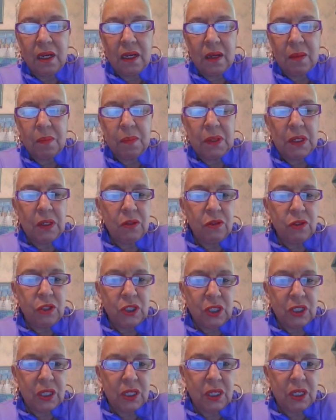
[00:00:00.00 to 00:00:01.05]
uh,
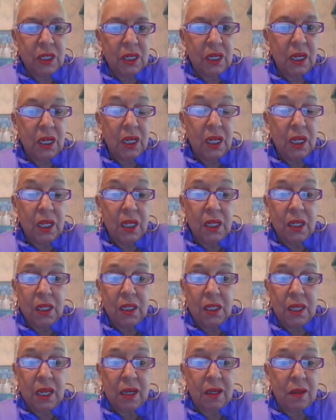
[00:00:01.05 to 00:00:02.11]
pollution
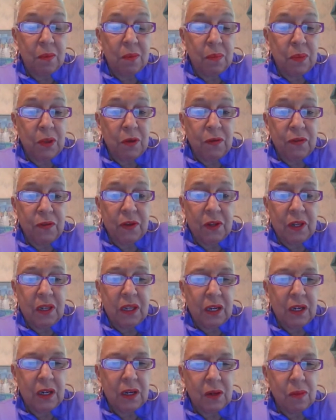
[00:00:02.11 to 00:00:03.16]
the beautiful
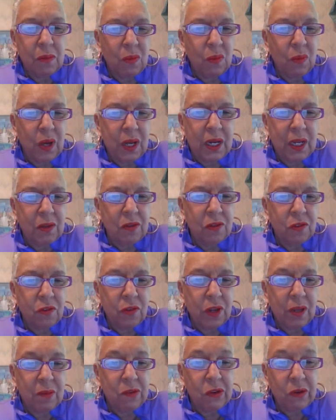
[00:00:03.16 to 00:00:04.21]
clear running
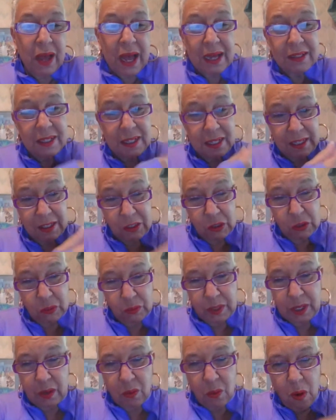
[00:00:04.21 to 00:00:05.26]
streams you actually can
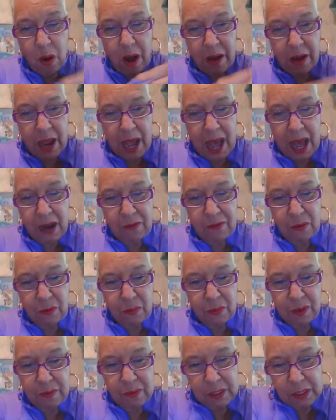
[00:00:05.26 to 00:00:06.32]
drink water out of a
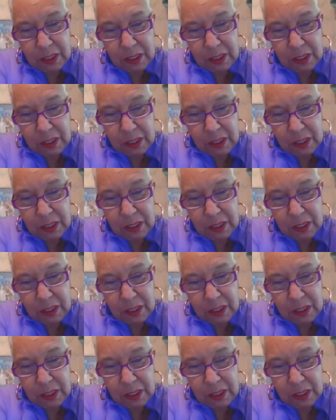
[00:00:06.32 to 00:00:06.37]
river